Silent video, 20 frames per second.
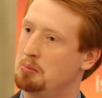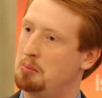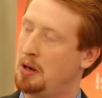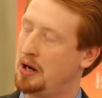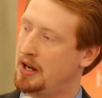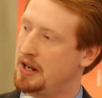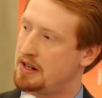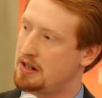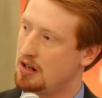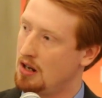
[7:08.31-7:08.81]

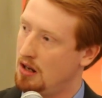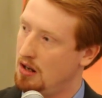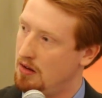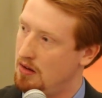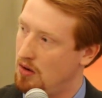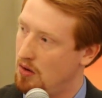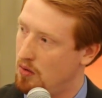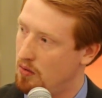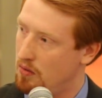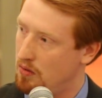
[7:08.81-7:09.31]
But
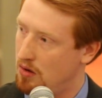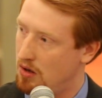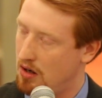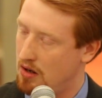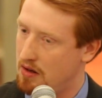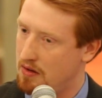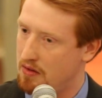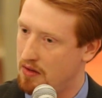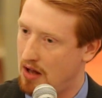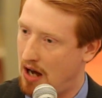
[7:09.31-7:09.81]

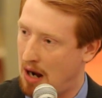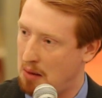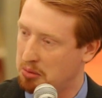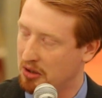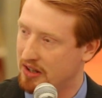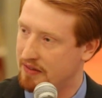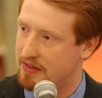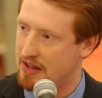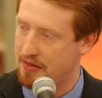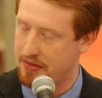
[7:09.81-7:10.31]
I
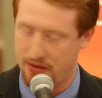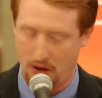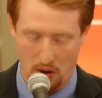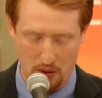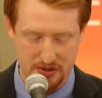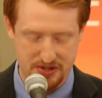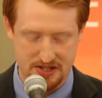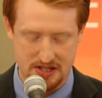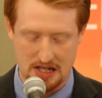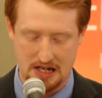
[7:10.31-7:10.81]
believe that
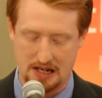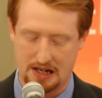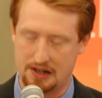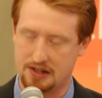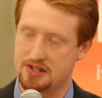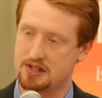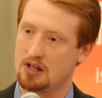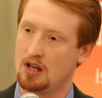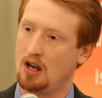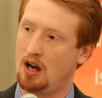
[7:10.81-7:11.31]
those
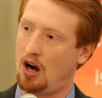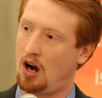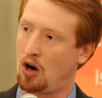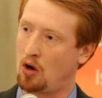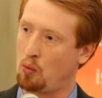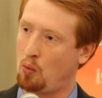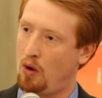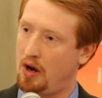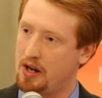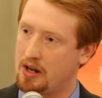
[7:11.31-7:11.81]
things
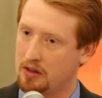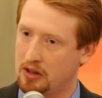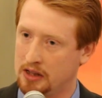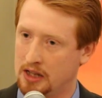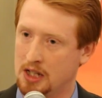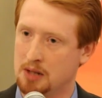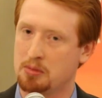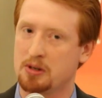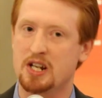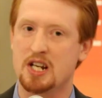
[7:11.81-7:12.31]
are what
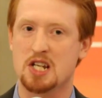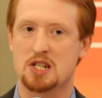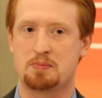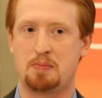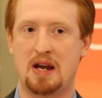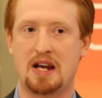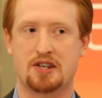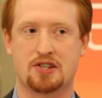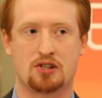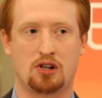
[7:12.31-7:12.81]
liberty is
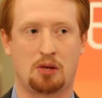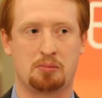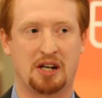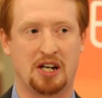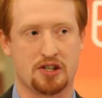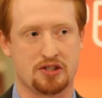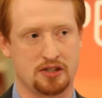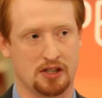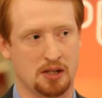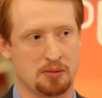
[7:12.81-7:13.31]
based on,
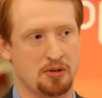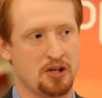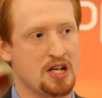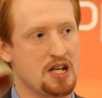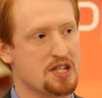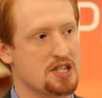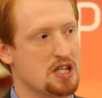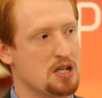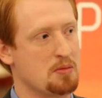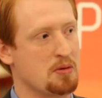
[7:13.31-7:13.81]
because liberty
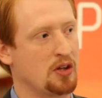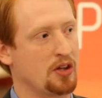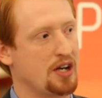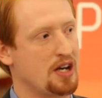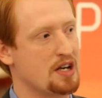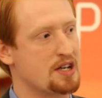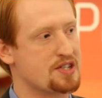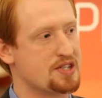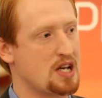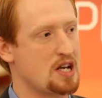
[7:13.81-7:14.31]
is the
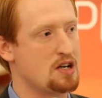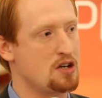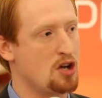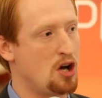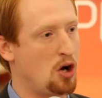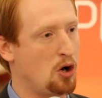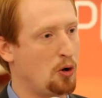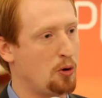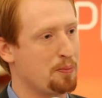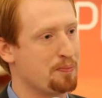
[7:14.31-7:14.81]
ability to say
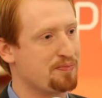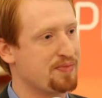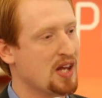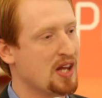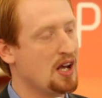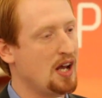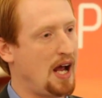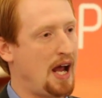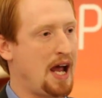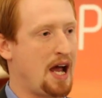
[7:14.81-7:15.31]
no.
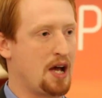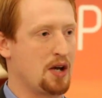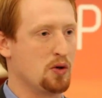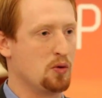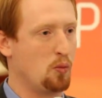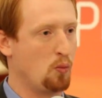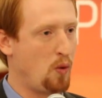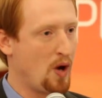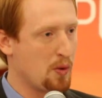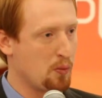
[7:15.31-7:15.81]

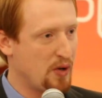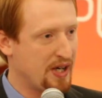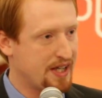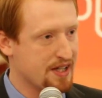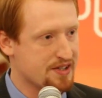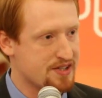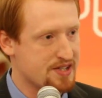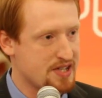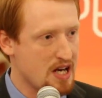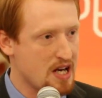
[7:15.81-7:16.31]
And when we
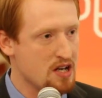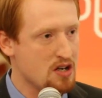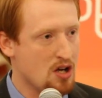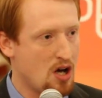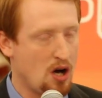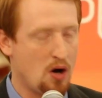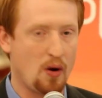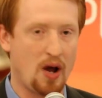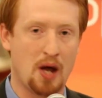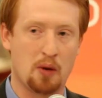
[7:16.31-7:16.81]
can say
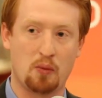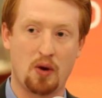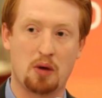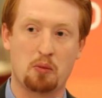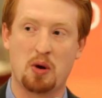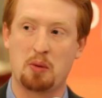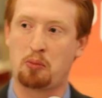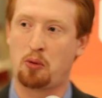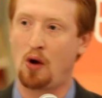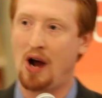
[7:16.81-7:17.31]
no, and
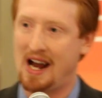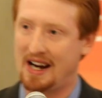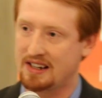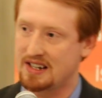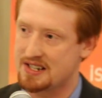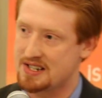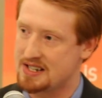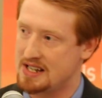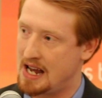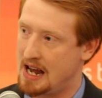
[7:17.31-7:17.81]
when we
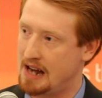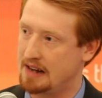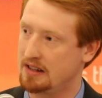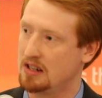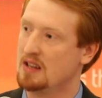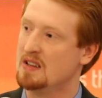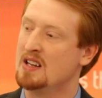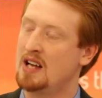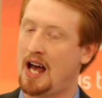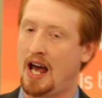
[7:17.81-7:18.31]
practice that,
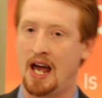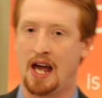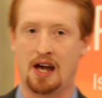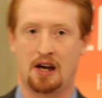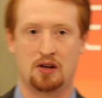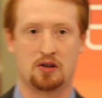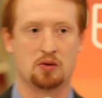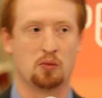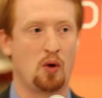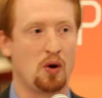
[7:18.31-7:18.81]

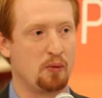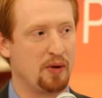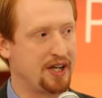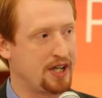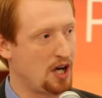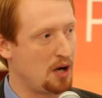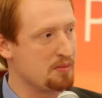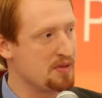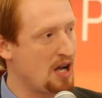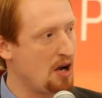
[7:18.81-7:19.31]
and when we
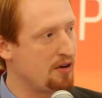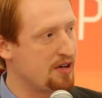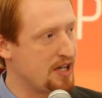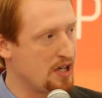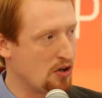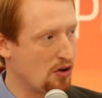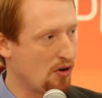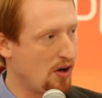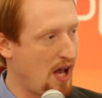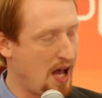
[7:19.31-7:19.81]
come down
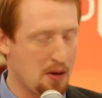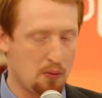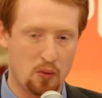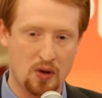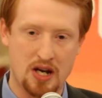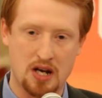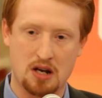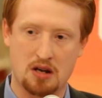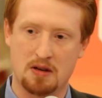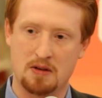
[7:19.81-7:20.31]
here and
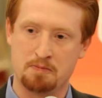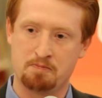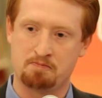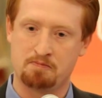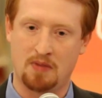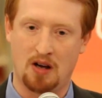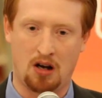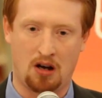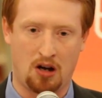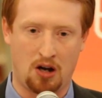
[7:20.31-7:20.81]
we
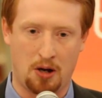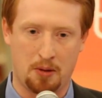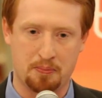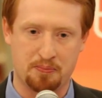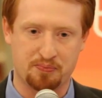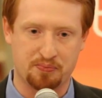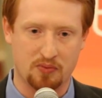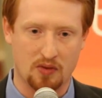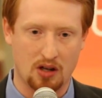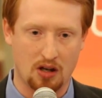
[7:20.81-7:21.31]

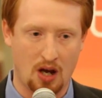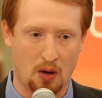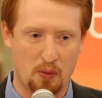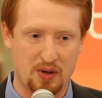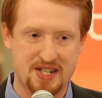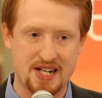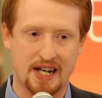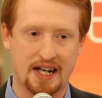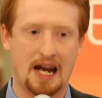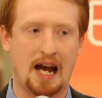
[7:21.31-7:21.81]

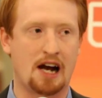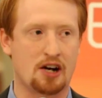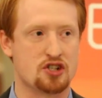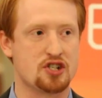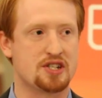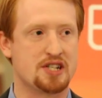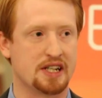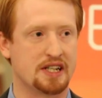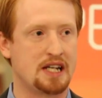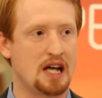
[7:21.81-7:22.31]
take
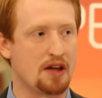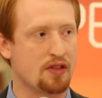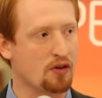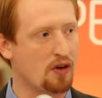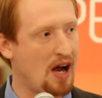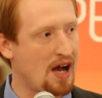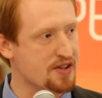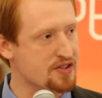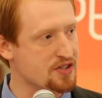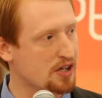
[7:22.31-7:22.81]
action
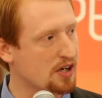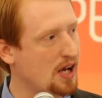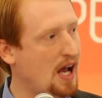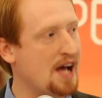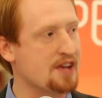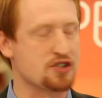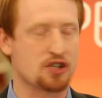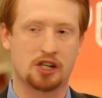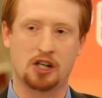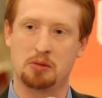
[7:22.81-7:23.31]
together as
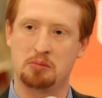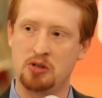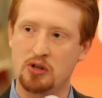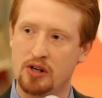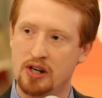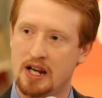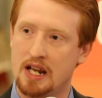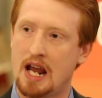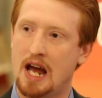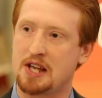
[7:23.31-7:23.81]
a
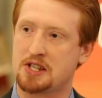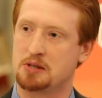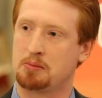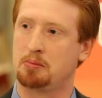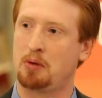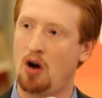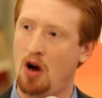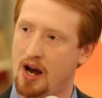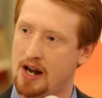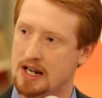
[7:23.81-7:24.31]
community, as a
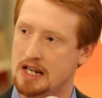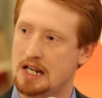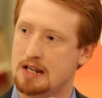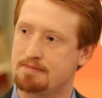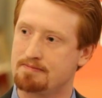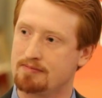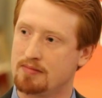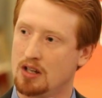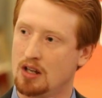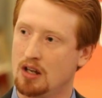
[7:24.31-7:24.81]
body,
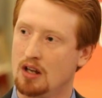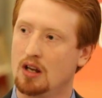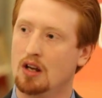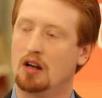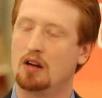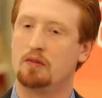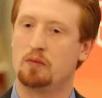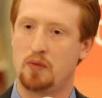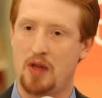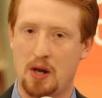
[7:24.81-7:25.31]

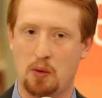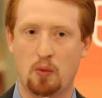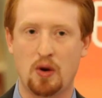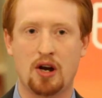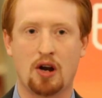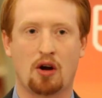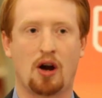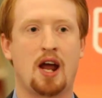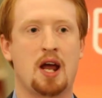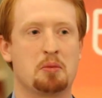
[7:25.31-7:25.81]
then
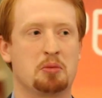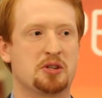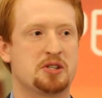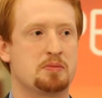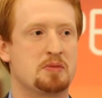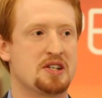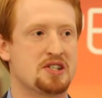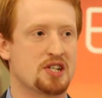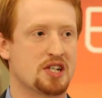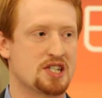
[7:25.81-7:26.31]
we are able
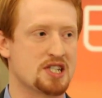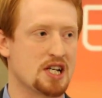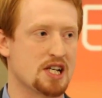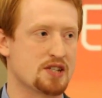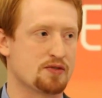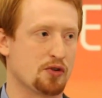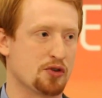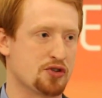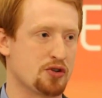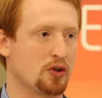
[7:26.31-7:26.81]
to be
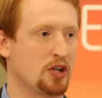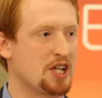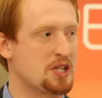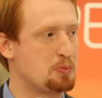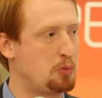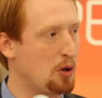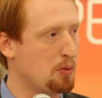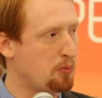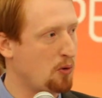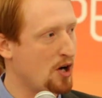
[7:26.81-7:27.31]
successful. So
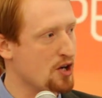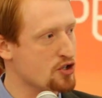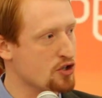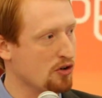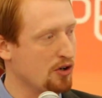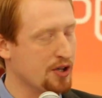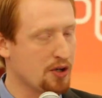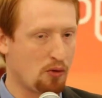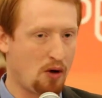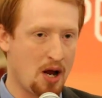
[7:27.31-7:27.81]
let's put
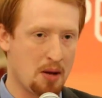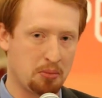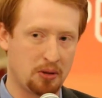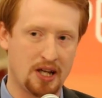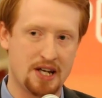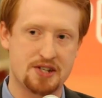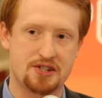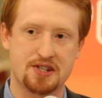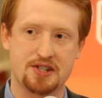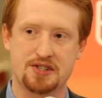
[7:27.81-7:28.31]
pressure in the right
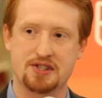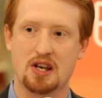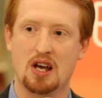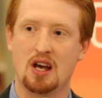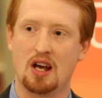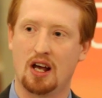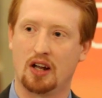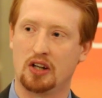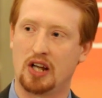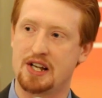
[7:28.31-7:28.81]
places.
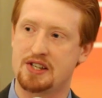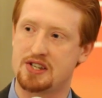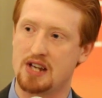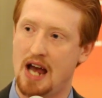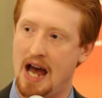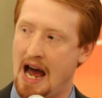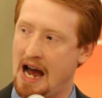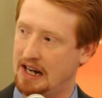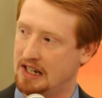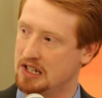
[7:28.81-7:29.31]
Let's
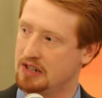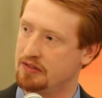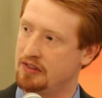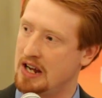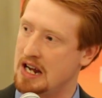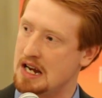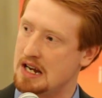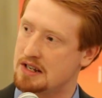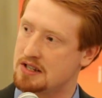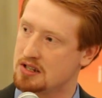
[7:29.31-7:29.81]

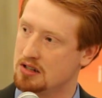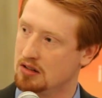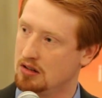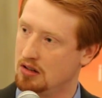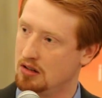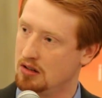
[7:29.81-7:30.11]
activate.